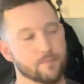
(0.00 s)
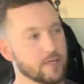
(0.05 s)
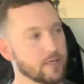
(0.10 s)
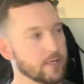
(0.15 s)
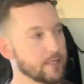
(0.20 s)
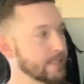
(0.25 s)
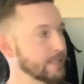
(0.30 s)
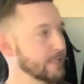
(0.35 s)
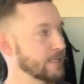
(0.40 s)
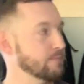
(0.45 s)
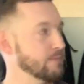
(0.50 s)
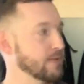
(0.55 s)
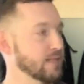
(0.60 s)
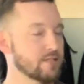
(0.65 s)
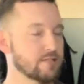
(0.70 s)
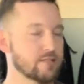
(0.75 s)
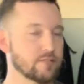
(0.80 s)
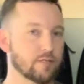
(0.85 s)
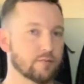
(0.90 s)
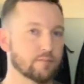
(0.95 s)
And
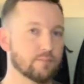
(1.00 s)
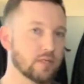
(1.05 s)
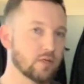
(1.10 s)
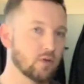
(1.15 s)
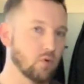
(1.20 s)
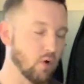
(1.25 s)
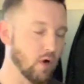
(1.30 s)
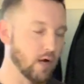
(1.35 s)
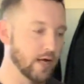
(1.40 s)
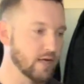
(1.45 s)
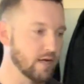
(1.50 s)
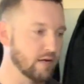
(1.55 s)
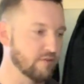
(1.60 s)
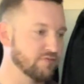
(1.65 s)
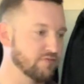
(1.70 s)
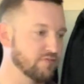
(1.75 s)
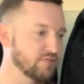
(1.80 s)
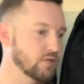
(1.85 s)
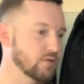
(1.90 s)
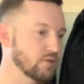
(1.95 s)
this took me quite a
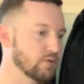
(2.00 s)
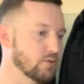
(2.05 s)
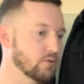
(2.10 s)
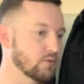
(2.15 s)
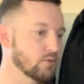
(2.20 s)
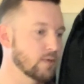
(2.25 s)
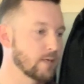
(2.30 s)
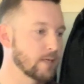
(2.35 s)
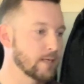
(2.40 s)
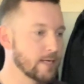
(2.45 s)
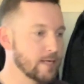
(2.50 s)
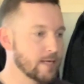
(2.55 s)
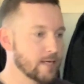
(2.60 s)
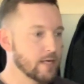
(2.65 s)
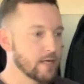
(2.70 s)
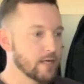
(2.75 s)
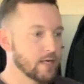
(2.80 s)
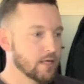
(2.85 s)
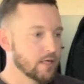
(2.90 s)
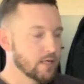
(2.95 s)
few
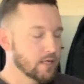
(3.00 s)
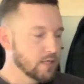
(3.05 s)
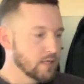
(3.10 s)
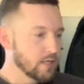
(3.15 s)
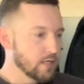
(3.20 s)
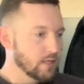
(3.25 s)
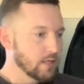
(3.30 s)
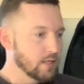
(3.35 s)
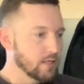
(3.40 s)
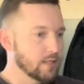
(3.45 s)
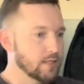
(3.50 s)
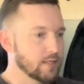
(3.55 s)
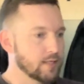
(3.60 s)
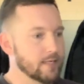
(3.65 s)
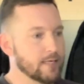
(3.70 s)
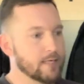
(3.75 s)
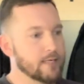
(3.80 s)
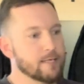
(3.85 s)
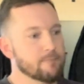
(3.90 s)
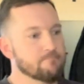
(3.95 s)

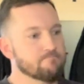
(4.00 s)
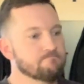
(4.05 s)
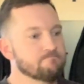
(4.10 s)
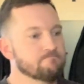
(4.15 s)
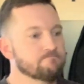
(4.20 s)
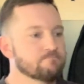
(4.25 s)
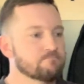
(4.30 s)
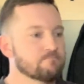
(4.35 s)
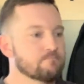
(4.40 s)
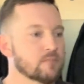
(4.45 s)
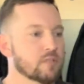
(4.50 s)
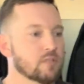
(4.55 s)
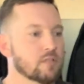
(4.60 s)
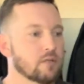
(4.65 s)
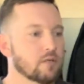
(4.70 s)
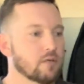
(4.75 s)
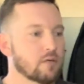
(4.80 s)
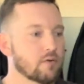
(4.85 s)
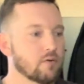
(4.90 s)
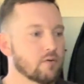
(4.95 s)

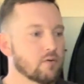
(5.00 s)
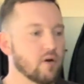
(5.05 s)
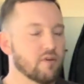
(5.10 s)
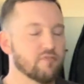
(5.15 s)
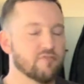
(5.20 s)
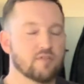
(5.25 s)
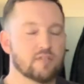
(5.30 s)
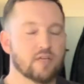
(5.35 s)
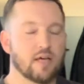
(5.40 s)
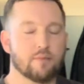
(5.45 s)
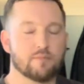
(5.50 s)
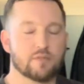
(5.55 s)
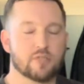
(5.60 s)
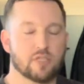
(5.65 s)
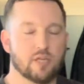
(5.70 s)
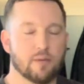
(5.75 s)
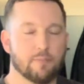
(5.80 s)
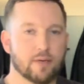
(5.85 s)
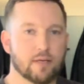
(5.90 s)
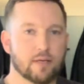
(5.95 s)
times
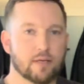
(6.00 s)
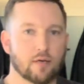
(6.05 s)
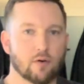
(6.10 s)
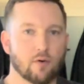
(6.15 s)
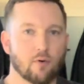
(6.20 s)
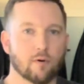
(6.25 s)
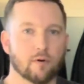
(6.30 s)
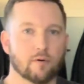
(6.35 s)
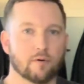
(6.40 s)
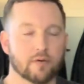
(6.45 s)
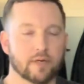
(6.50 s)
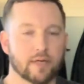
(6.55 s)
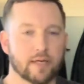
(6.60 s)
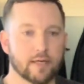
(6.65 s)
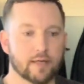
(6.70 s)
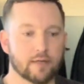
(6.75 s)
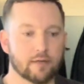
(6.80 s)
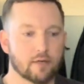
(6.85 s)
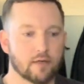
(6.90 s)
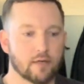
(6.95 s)
shipping and
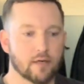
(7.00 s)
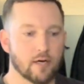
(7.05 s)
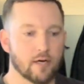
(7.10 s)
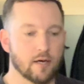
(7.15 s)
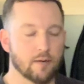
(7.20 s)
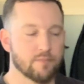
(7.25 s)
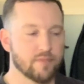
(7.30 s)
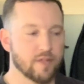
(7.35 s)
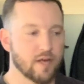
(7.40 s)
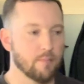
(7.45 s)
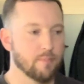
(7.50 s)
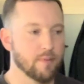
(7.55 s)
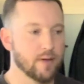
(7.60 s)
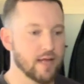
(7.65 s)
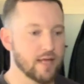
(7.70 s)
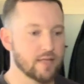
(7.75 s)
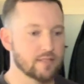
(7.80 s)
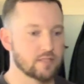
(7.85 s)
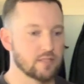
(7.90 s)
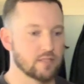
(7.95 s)
ordering their
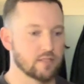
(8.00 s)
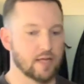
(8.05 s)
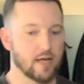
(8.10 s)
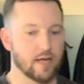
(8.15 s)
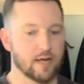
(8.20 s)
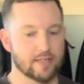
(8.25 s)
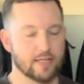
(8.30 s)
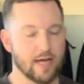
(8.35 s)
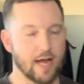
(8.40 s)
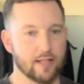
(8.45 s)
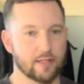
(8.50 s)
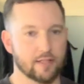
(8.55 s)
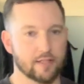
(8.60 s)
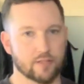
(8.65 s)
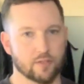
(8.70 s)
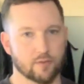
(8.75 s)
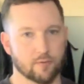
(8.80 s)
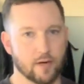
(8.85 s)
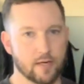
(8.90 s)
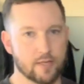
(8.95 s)
pants to kind of dial
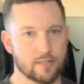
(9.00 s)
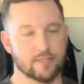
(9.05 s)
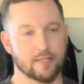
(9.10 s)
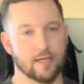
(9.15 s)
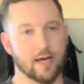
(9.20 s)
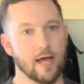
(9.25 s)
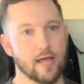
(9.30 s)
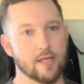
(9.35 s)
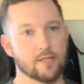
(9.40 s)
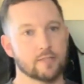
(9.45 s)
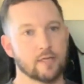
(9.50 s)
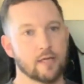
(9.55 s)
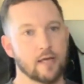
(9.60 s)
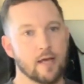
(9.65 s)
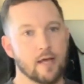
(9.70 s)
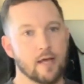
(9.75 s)
in the right size.